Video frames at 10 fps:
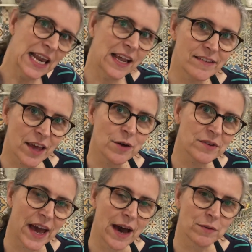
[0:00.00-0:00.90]
Let's go
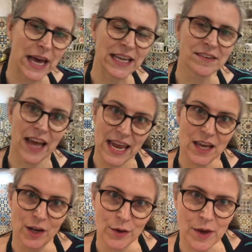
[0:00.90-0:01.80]
down and
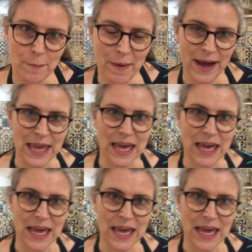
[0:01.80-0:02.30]
take a look at my